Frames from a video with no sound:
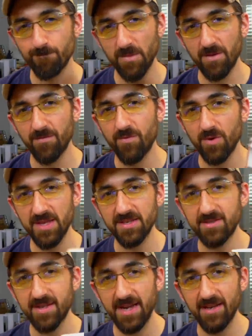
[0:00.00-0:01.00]
for this
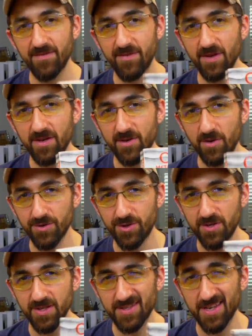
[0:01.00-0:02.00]
kind of a culture
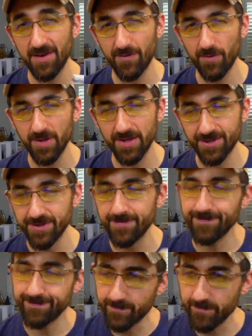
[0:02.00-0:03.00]
and this kind of a religion,
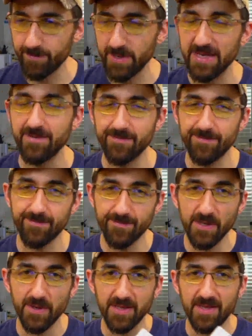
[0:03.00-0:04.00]
but you
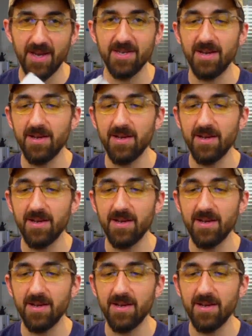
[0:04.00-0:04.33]
get the idea.